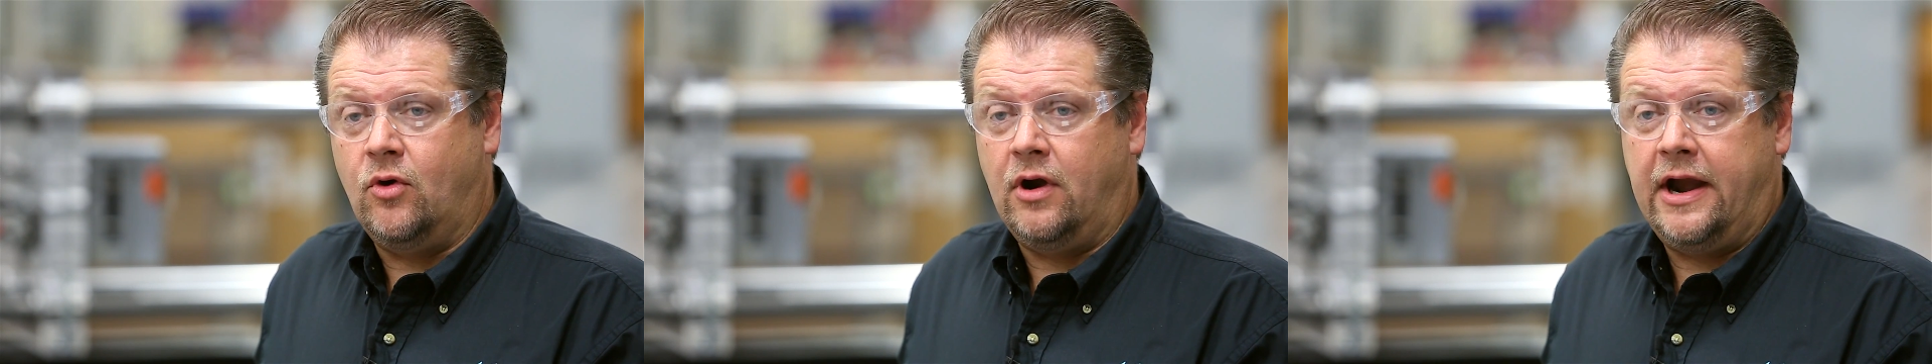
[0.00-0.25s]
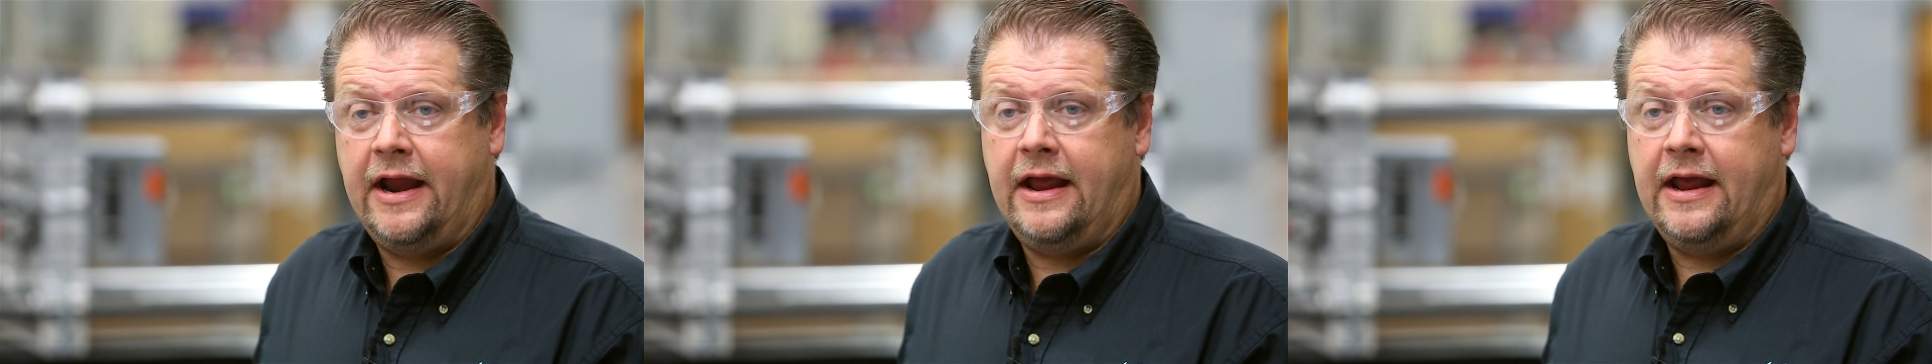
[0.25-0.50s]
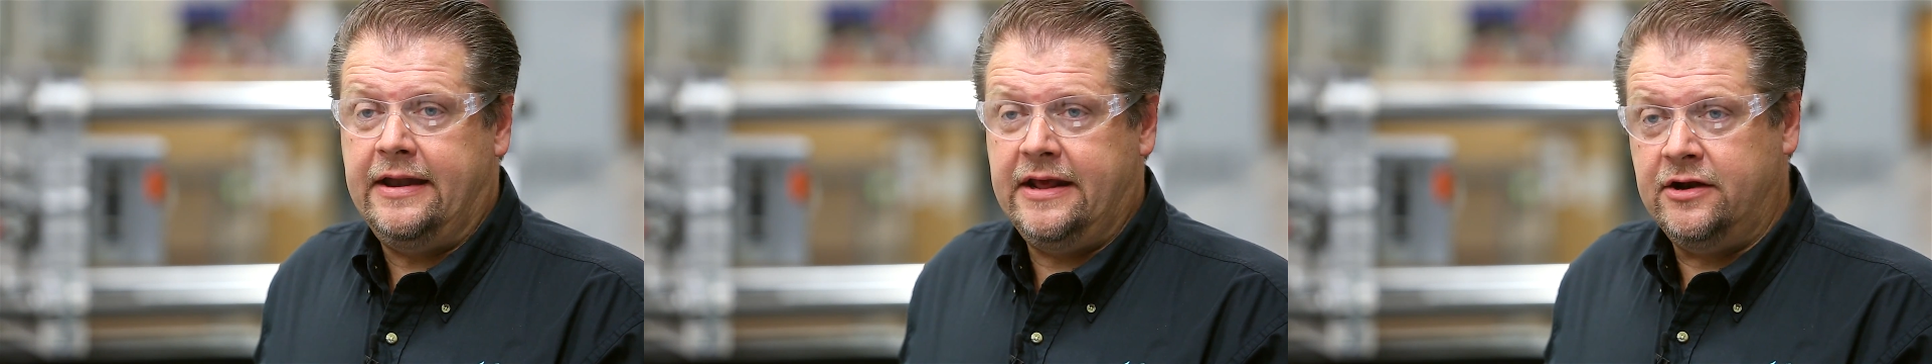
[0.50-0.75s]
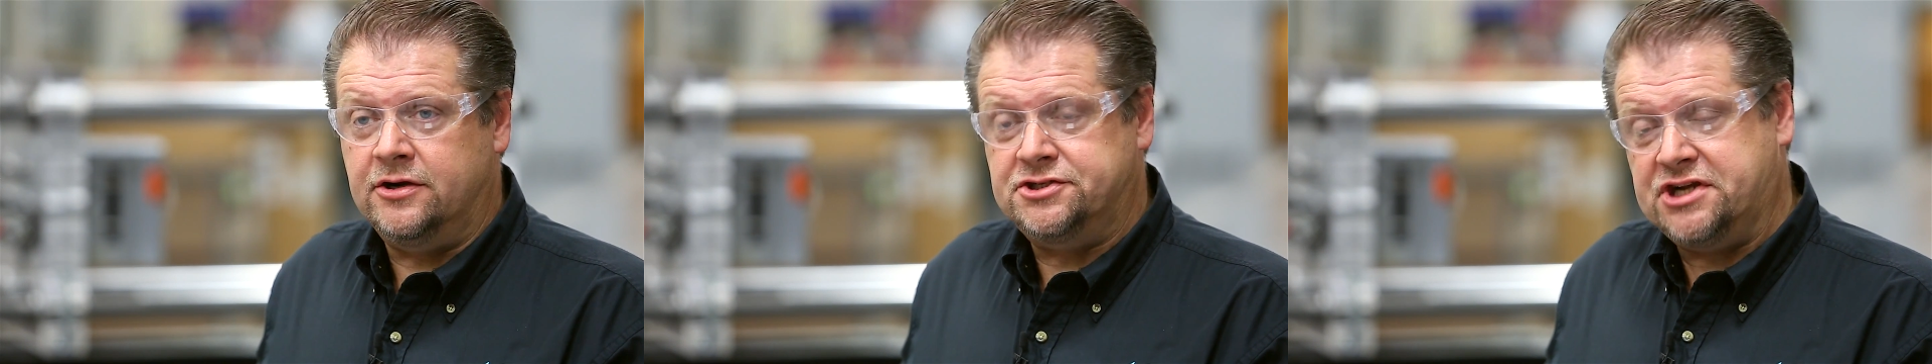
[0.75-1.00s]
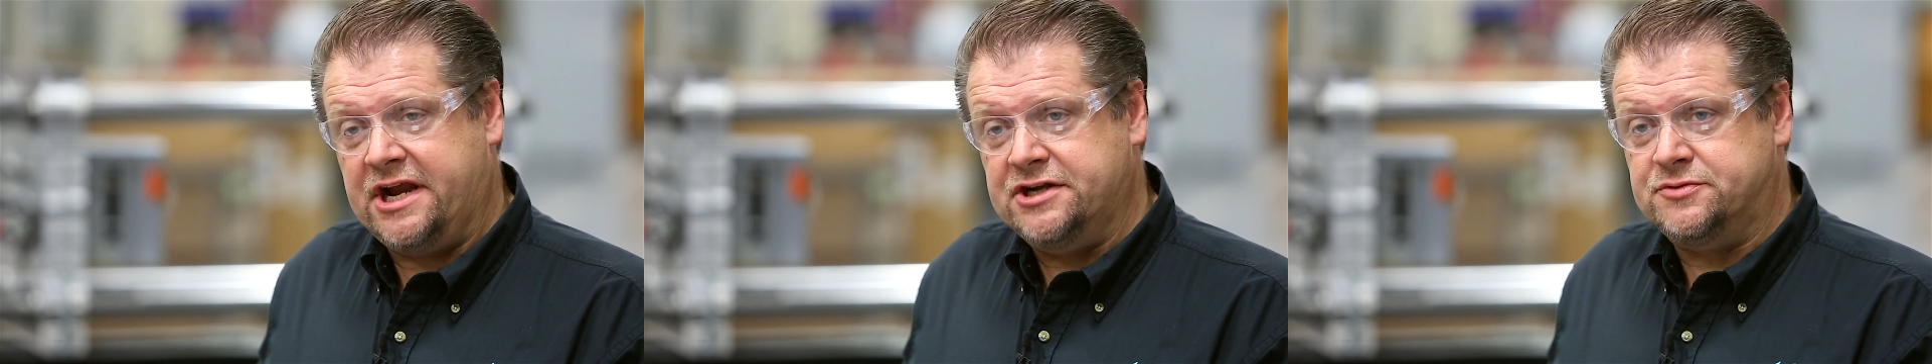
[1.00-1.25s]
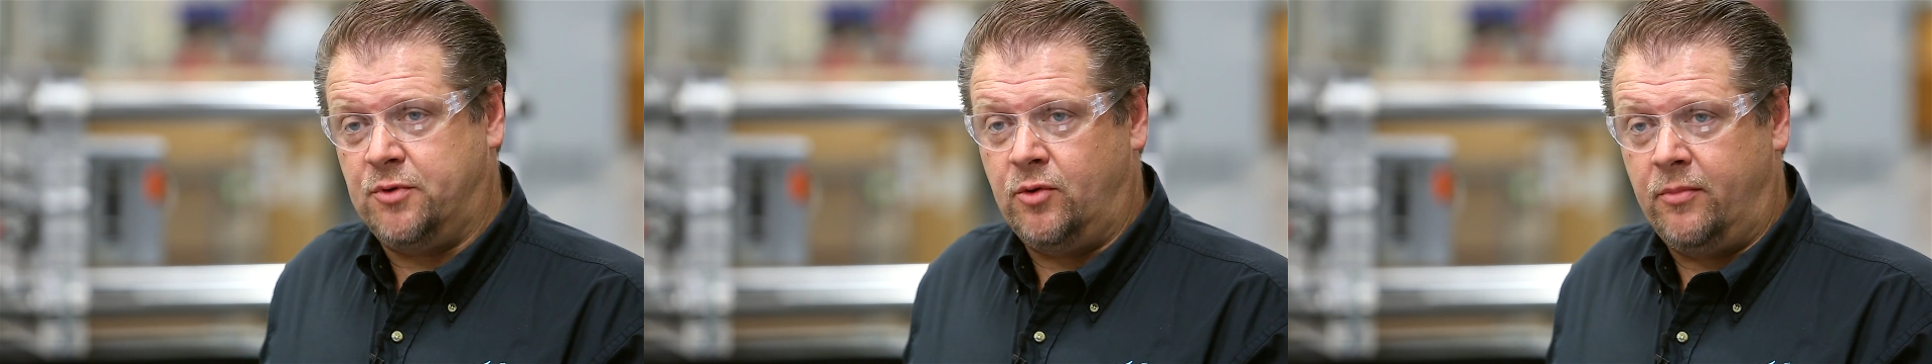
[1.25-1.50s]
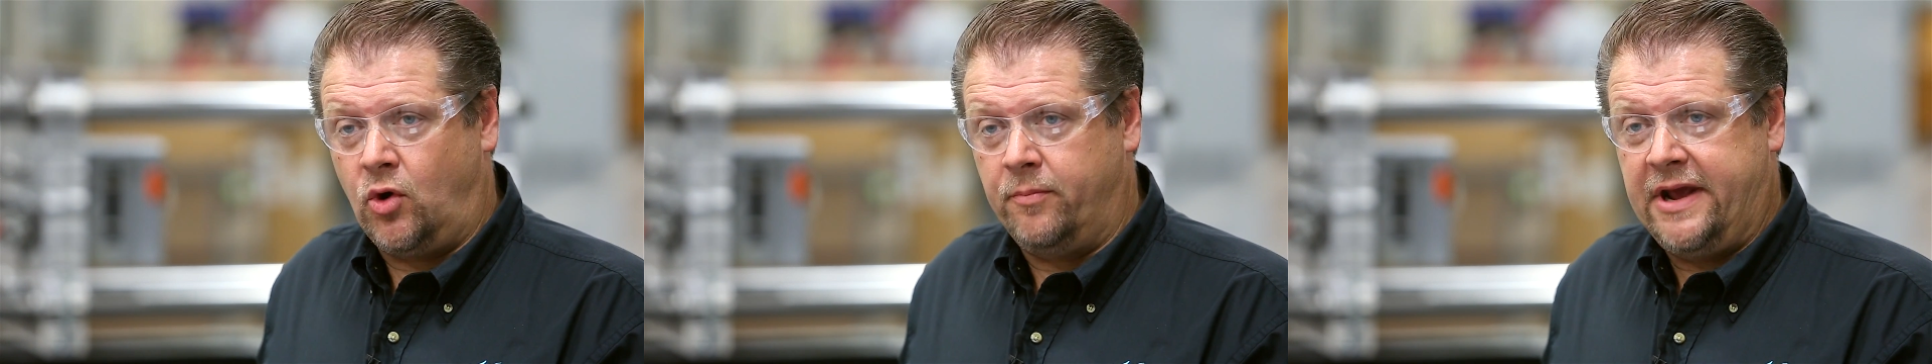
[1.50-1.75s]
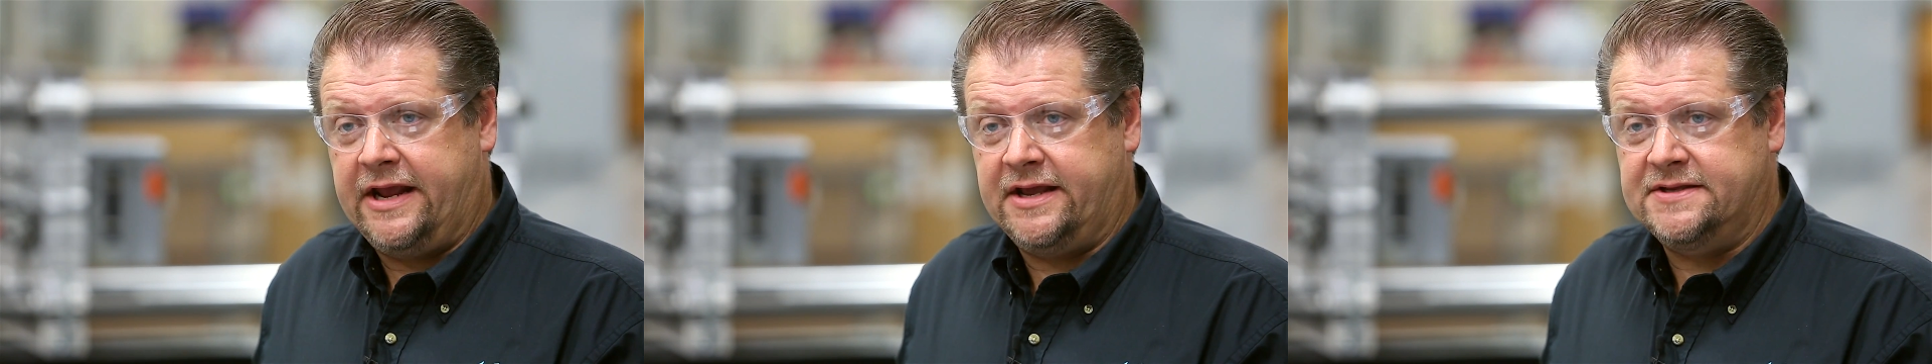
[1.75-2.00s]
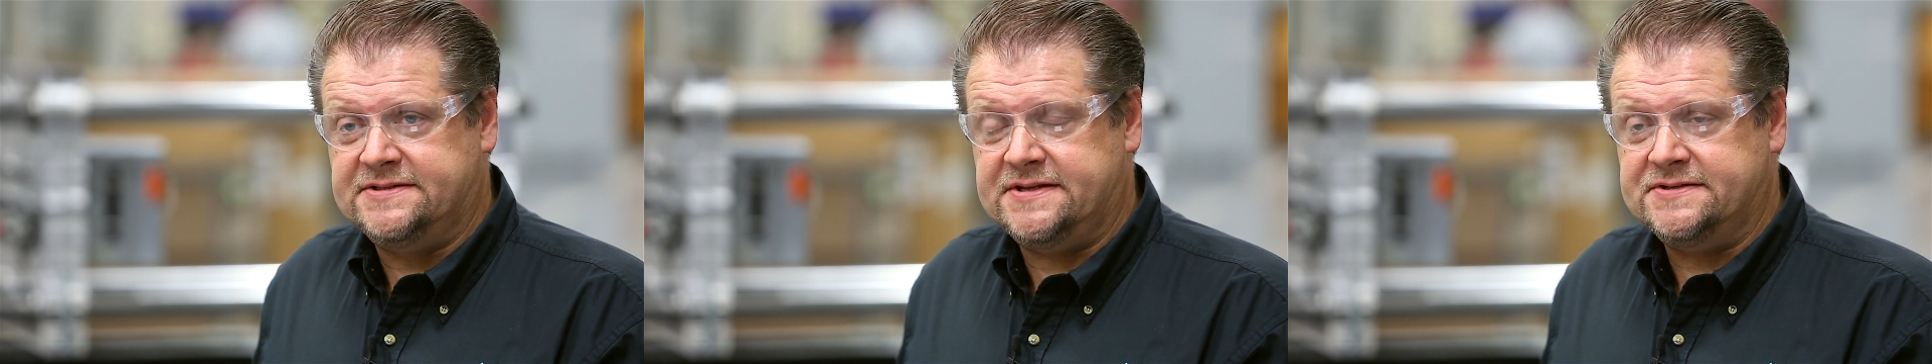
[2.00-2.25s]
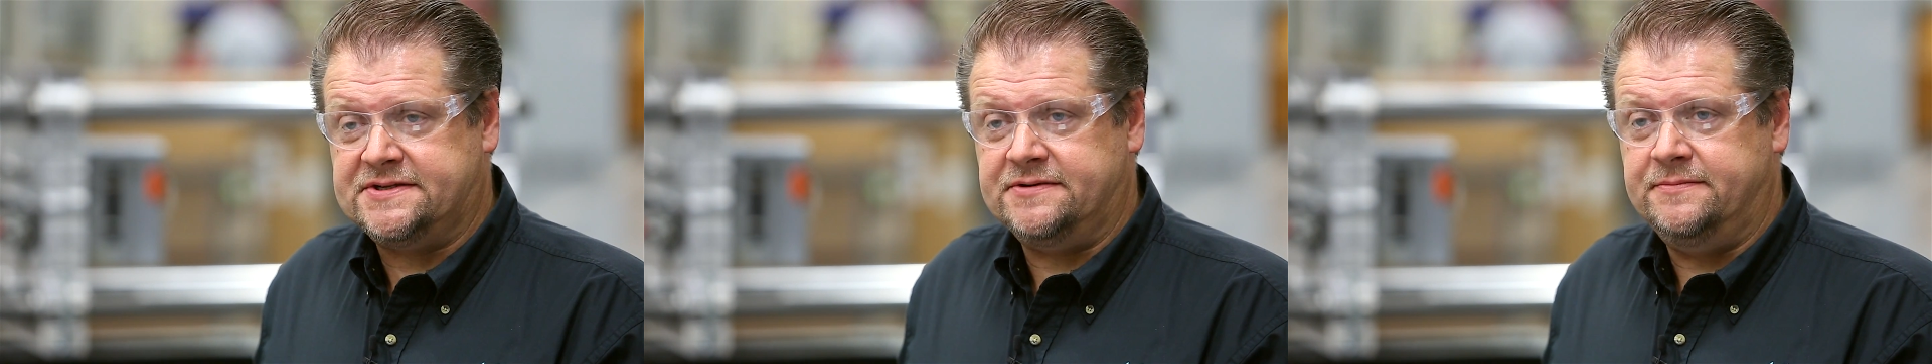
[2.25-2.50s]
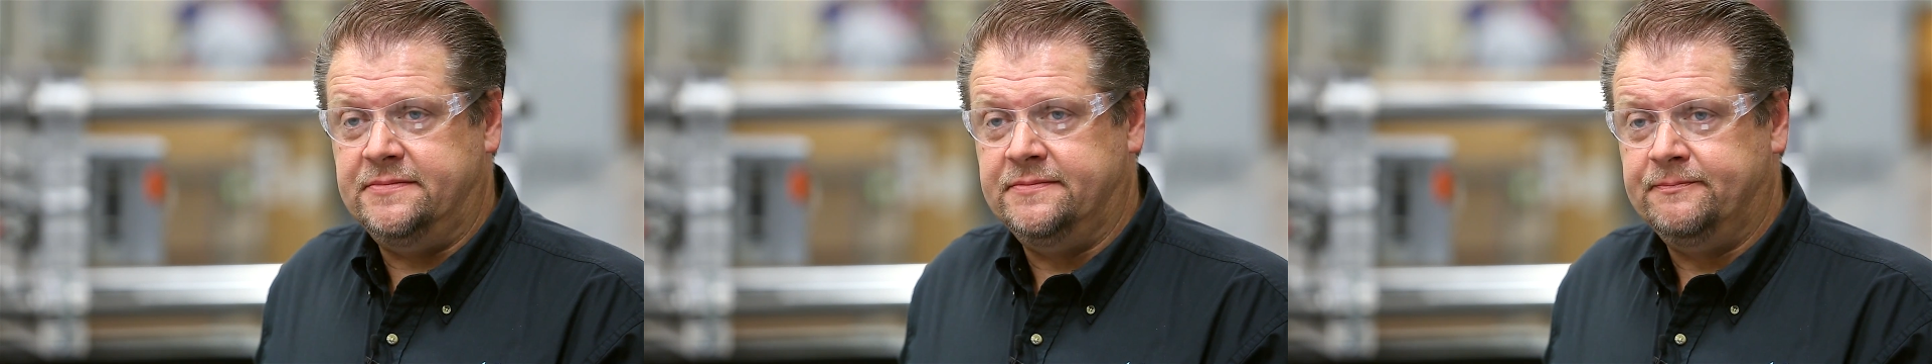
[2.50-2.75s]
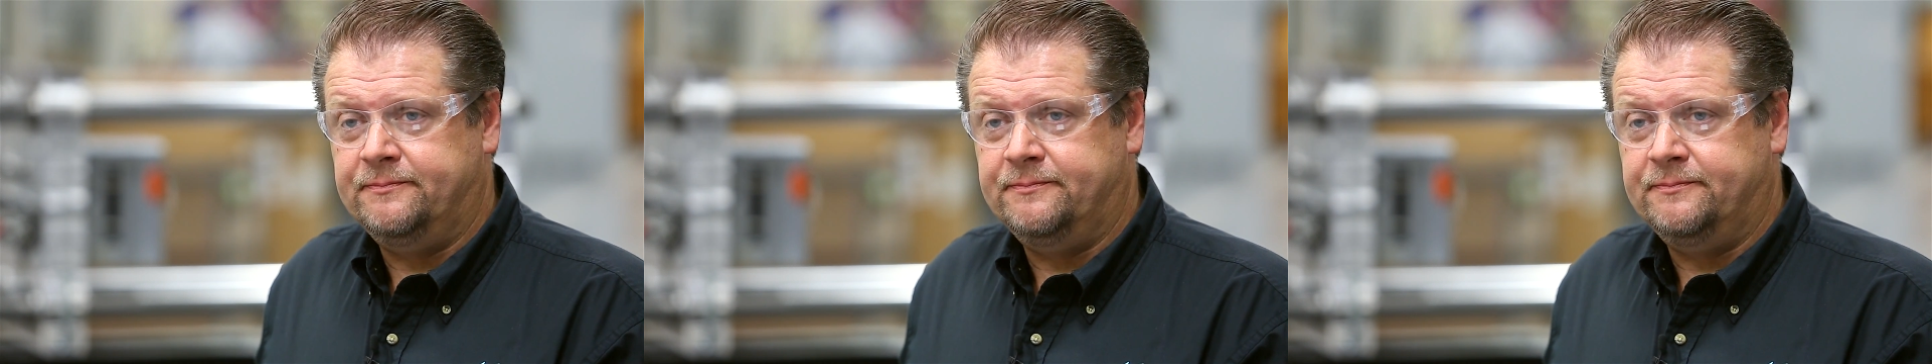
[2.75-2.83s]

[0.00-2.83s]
or an interchangeable mold making system.